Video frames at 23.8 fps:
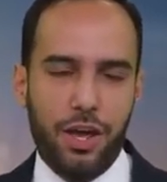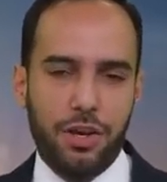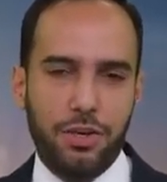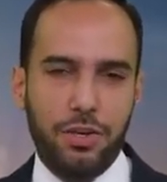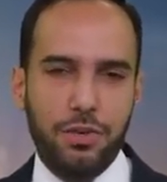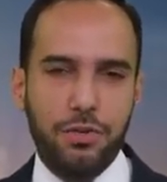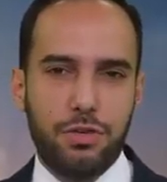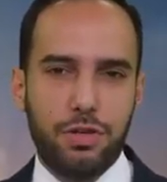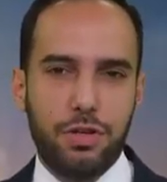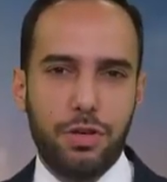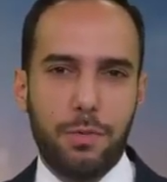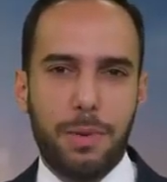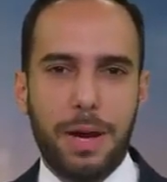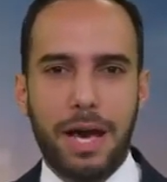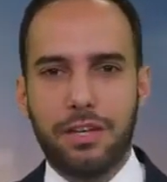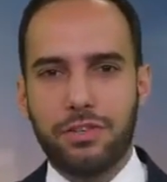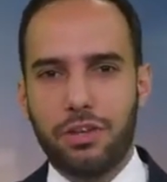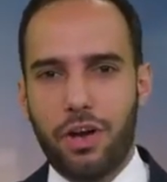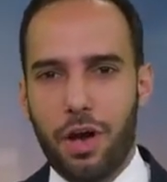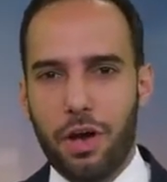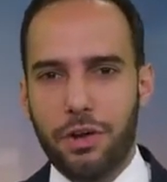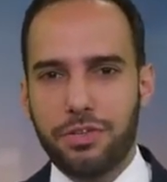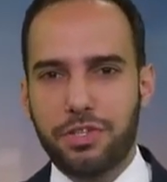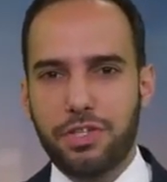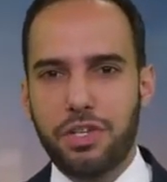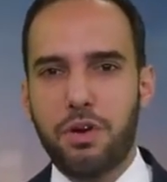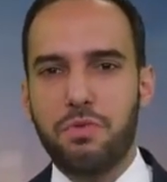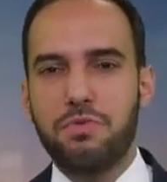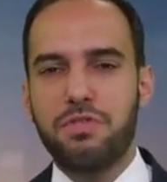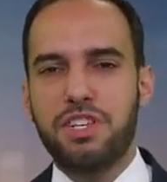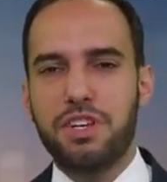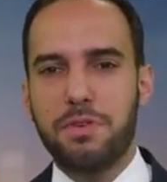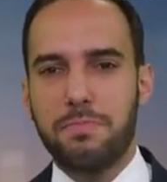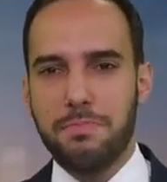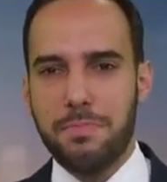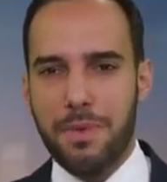YouTube has also
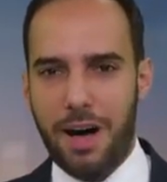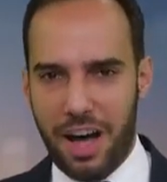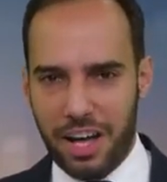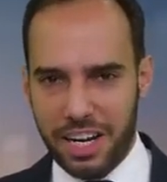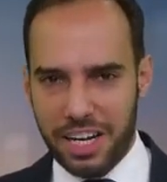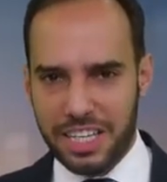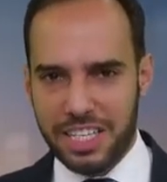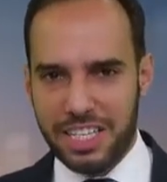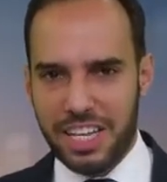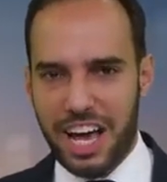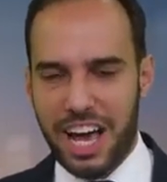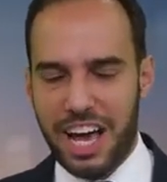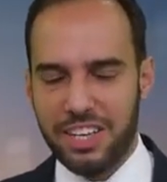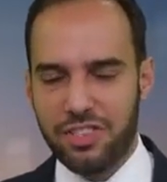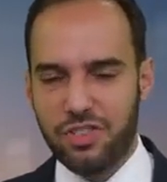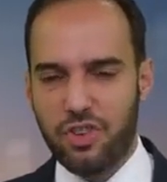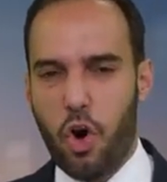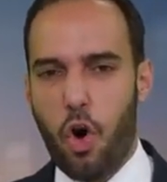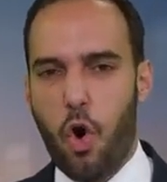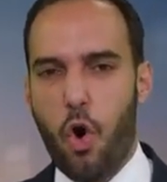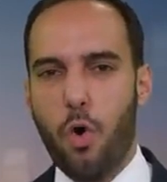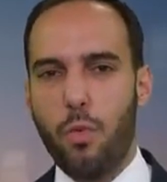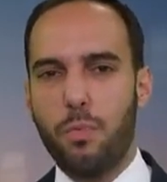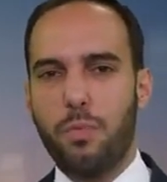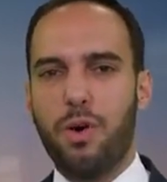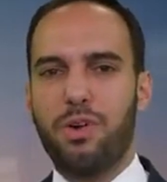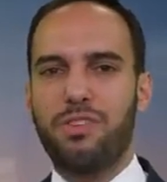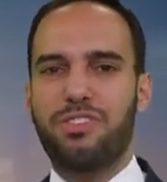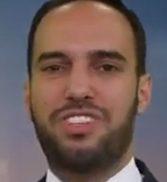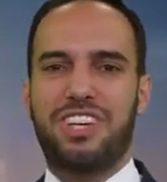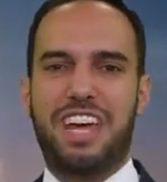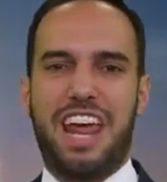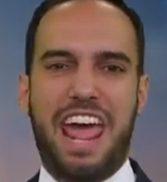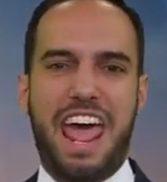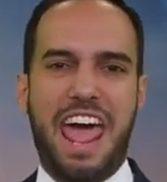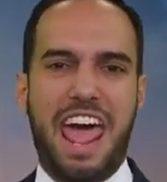demonetized
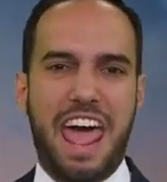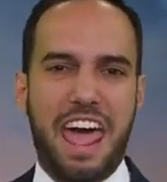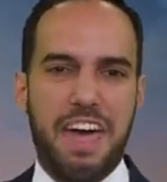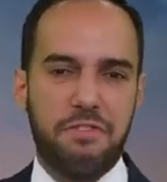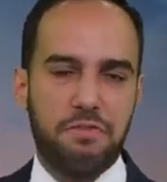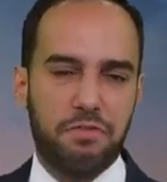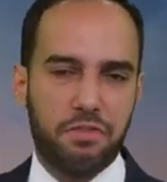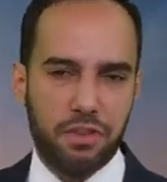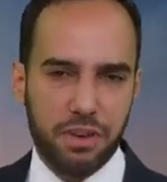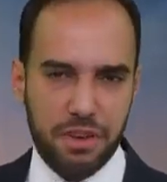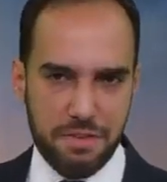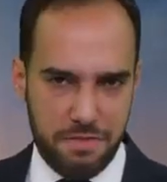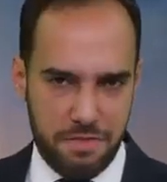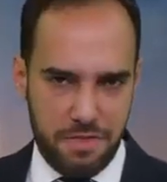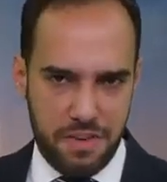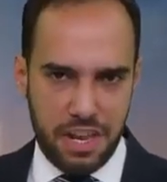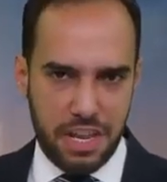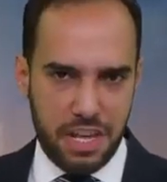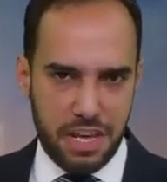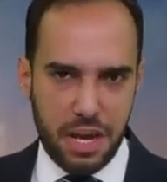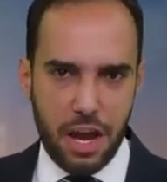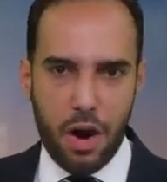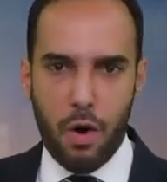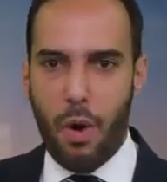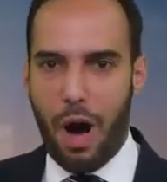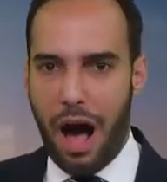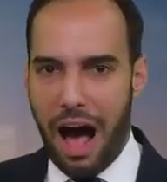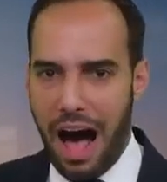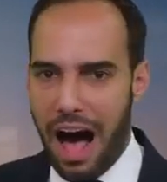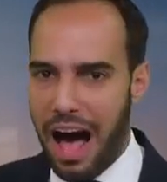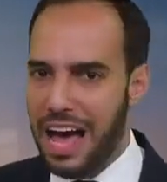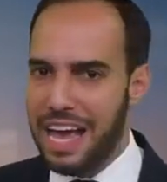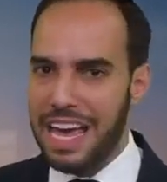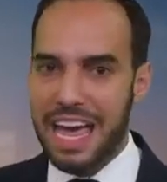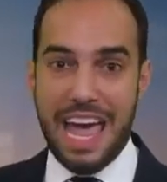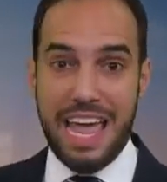almost every video
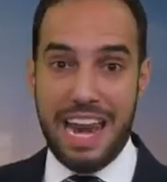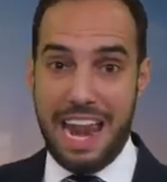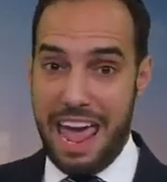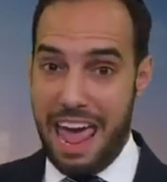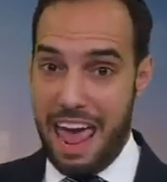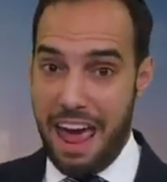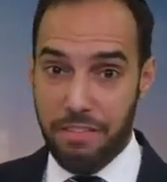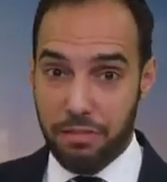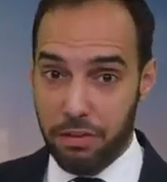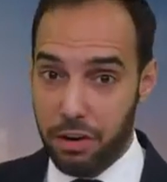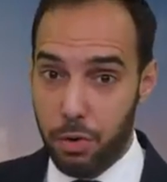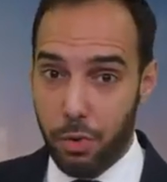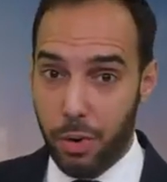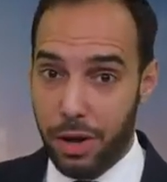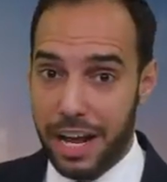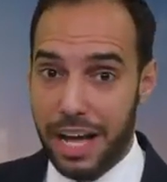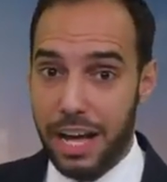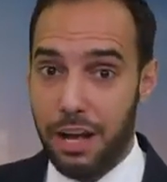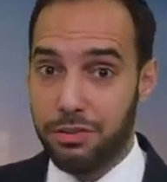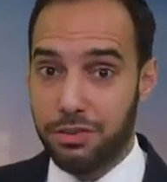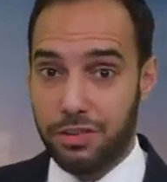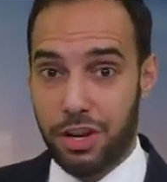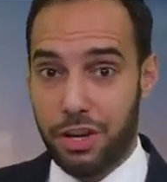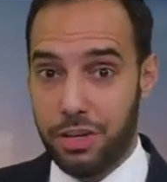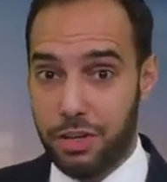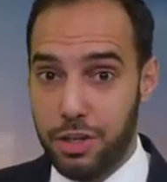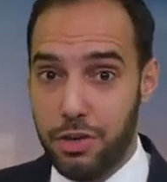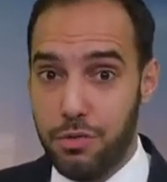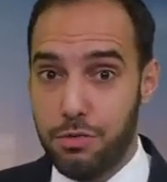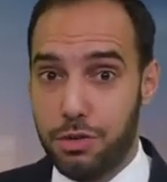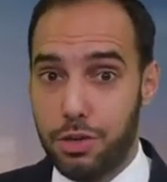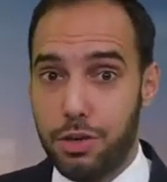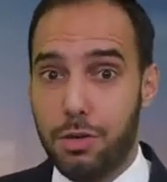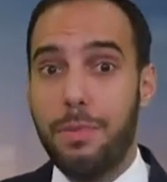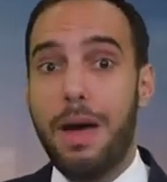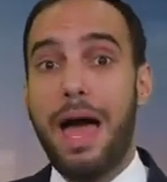I and everyone else on
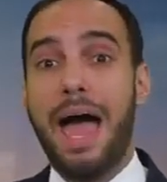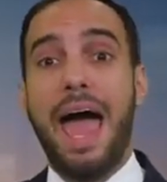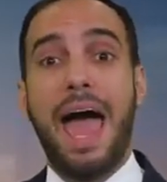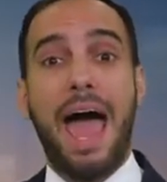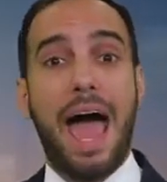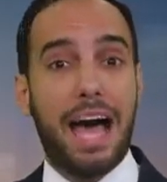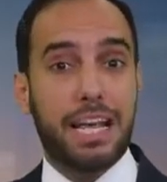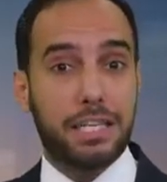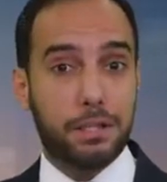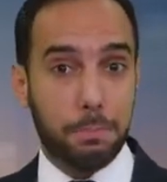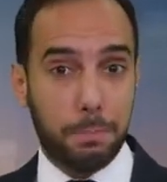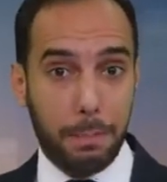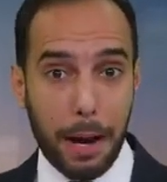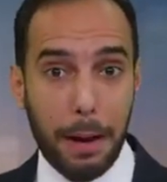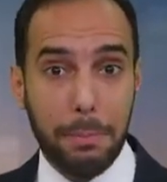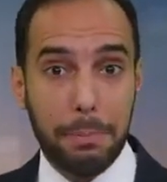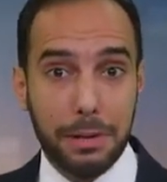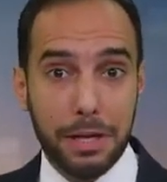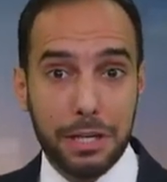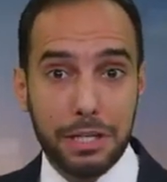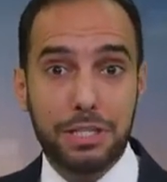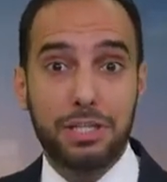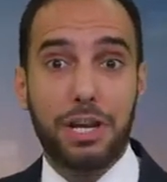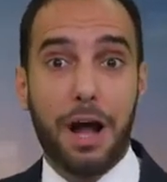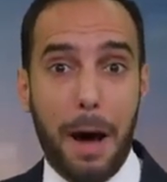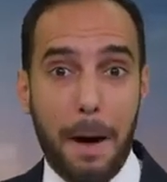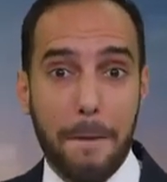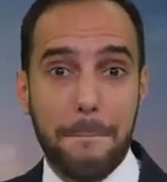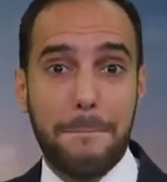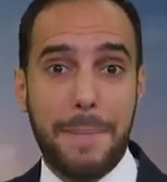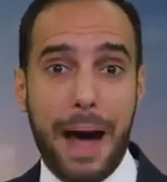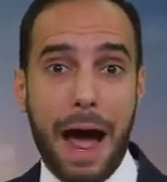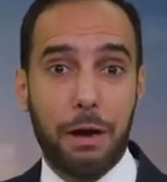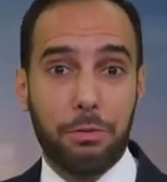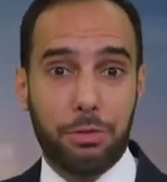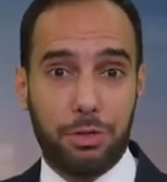YouTube has published
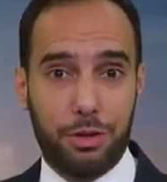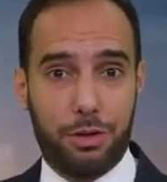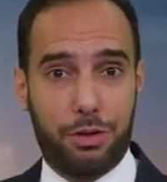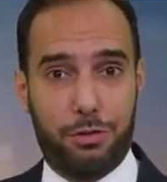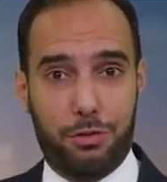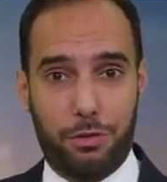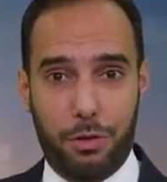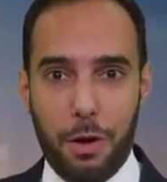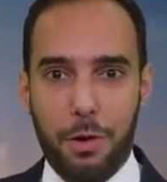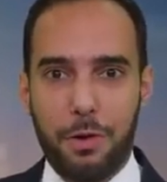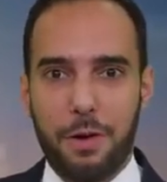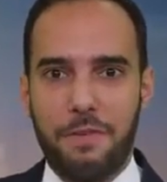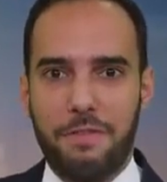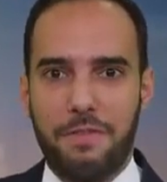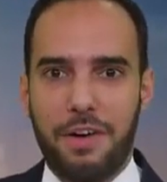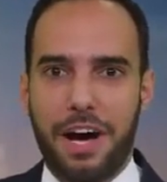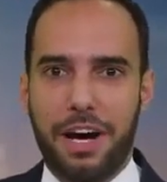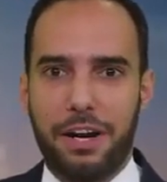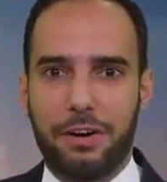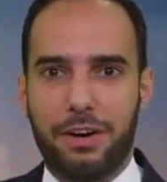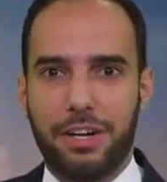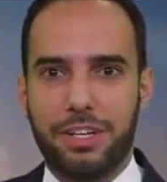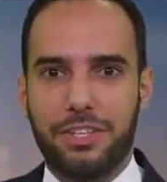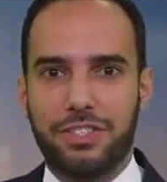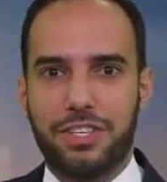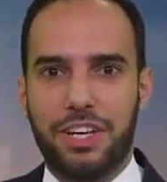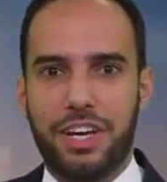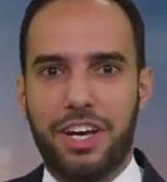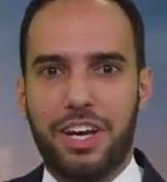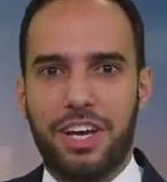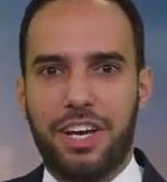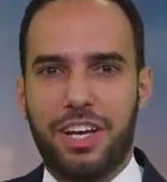about the coronavirus.